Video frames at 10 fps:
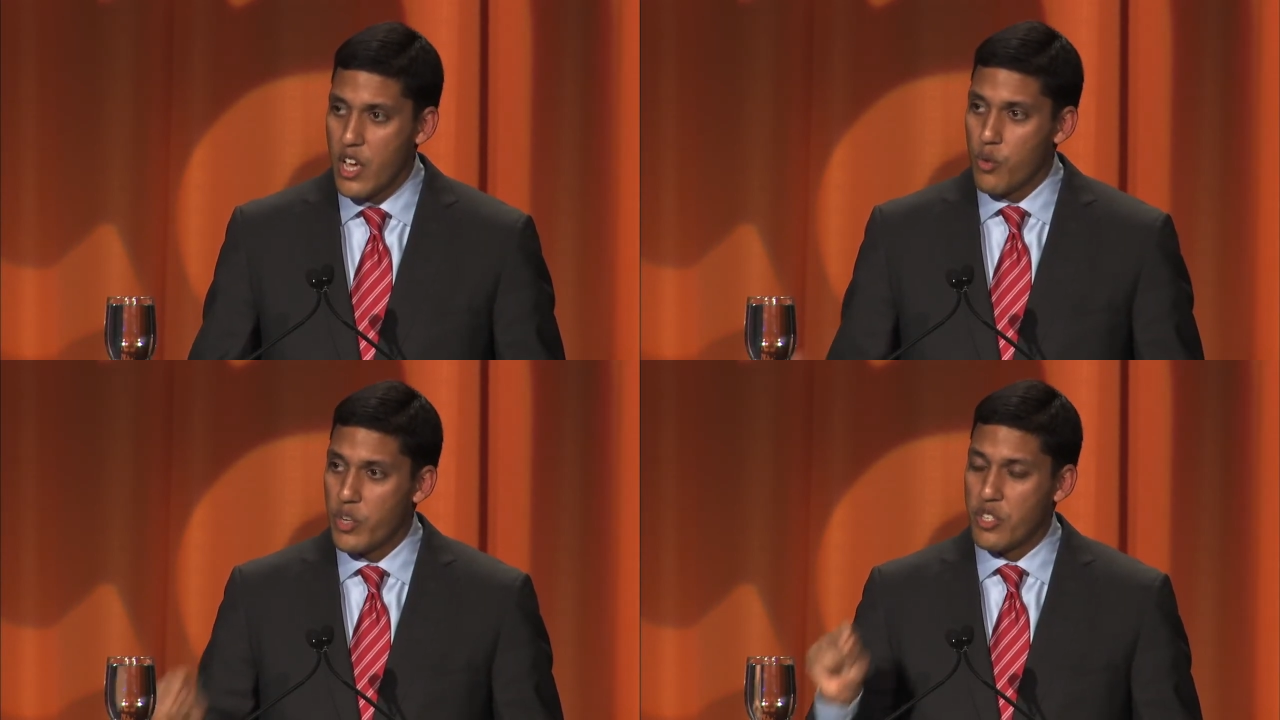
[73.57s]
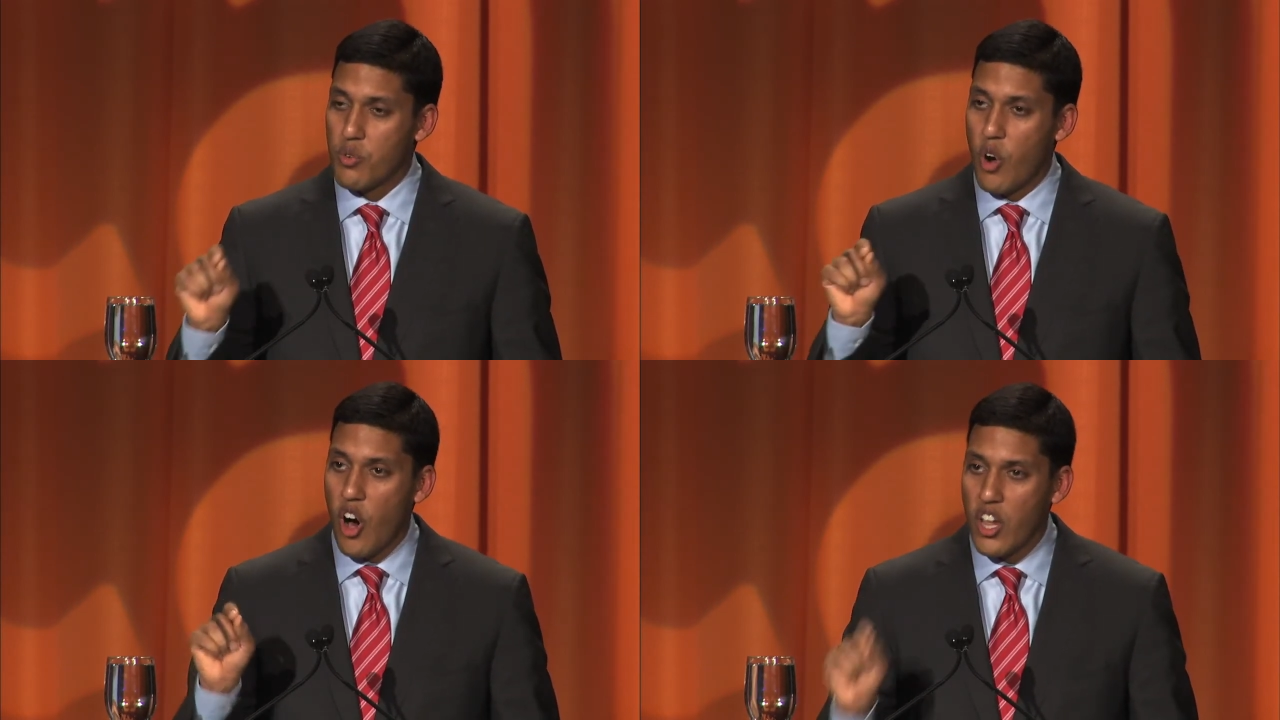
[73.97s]
We
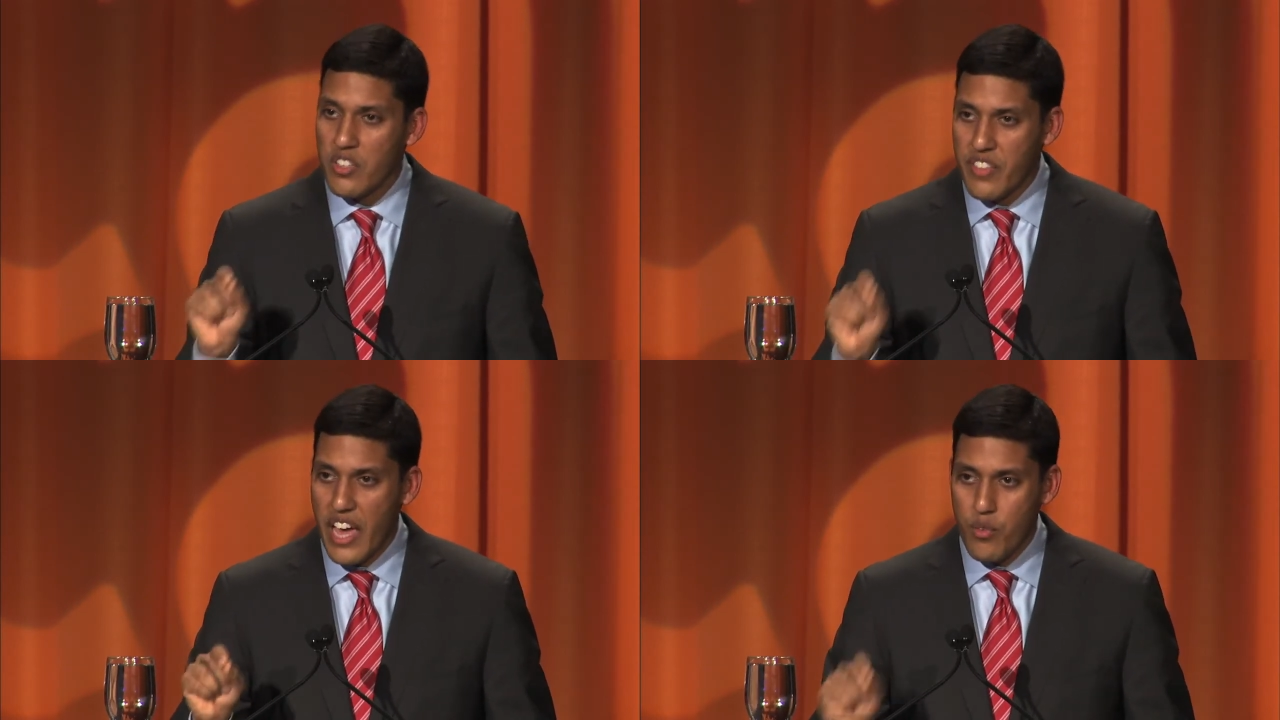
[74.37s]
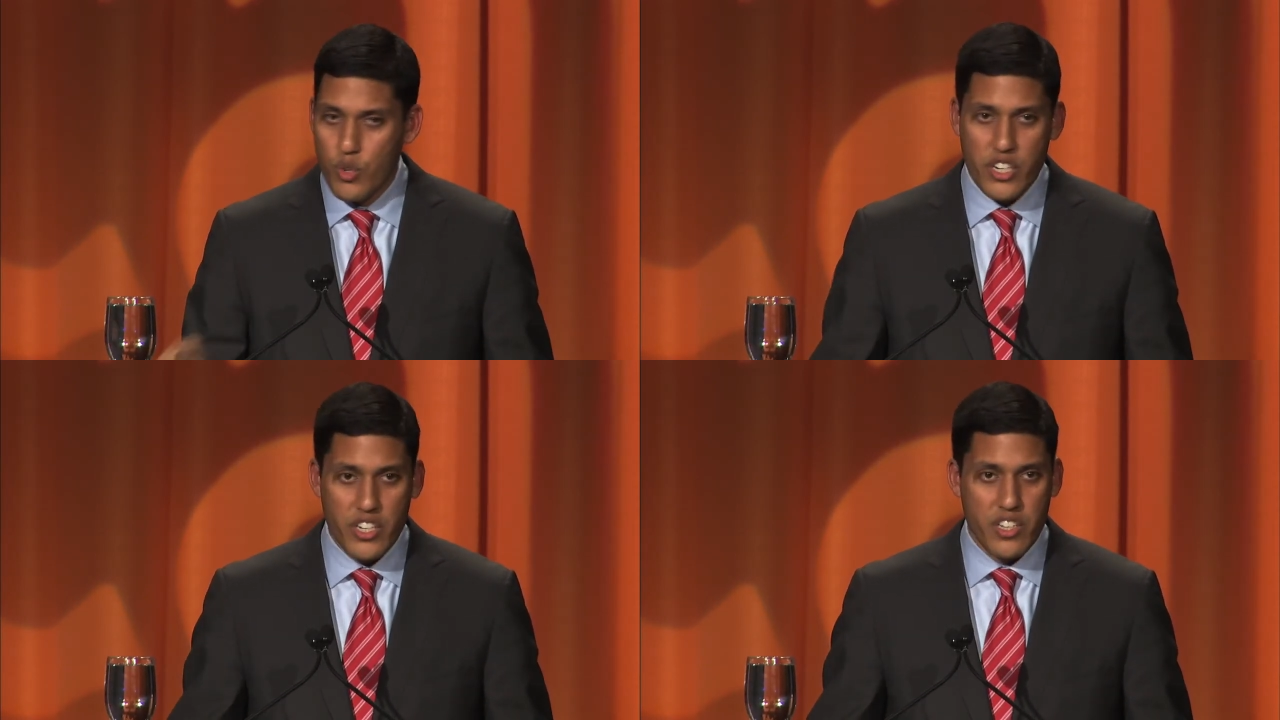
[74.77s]
do all of that
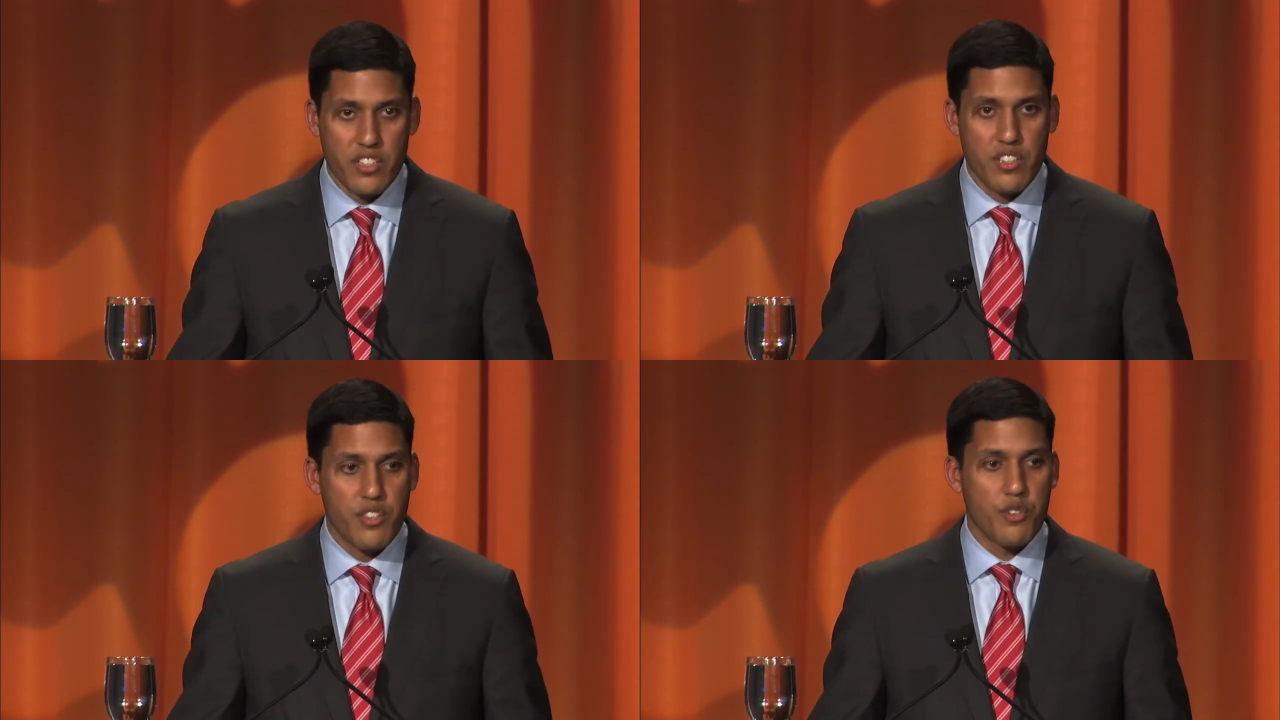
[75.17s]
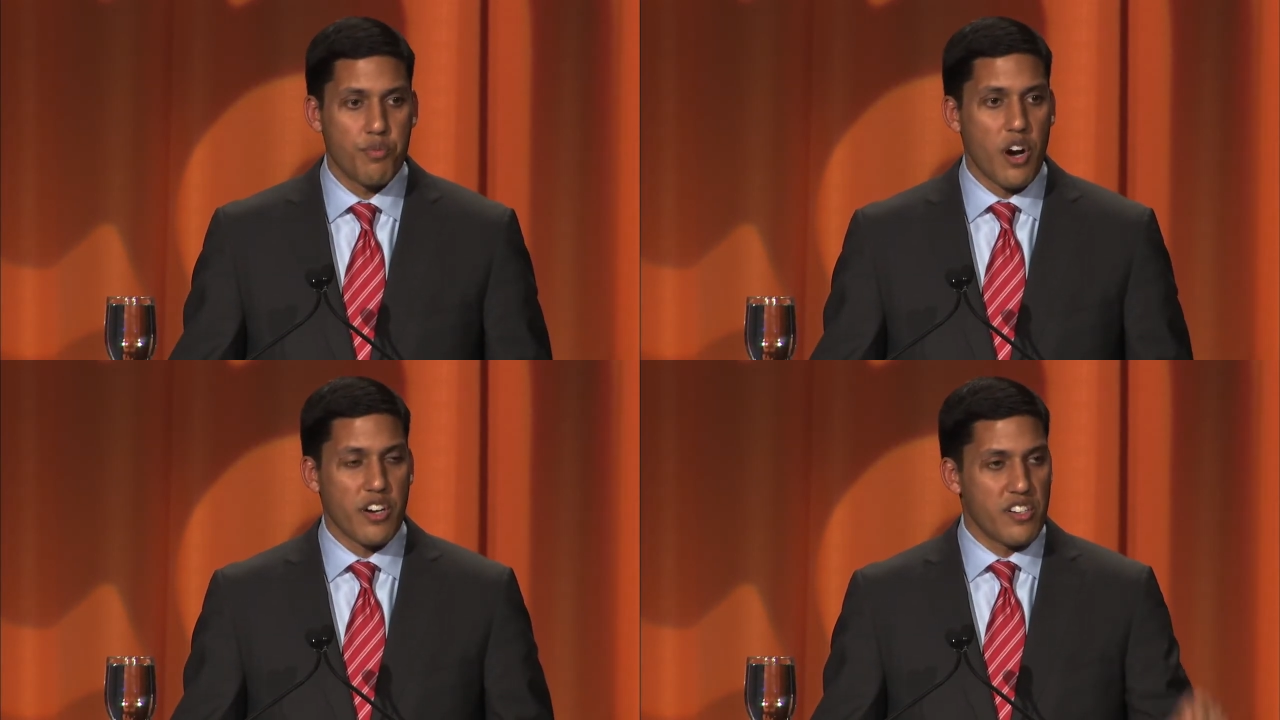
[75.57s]
work through
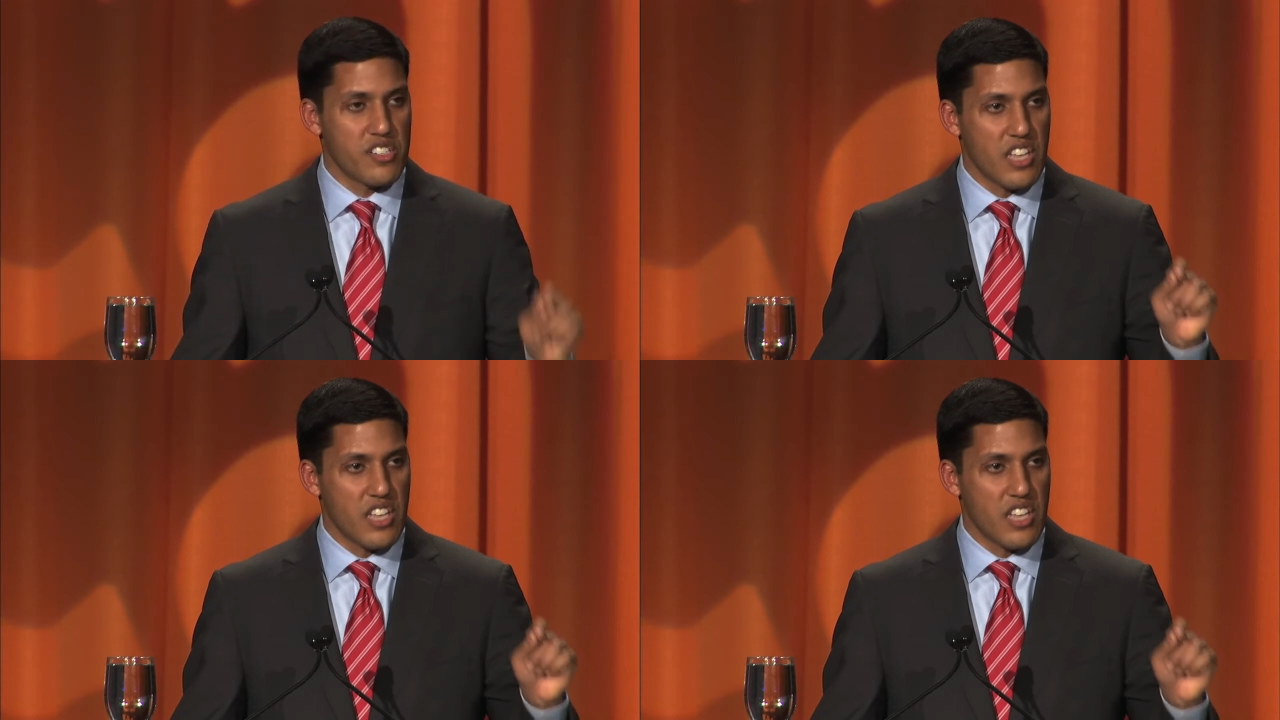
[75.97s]
partners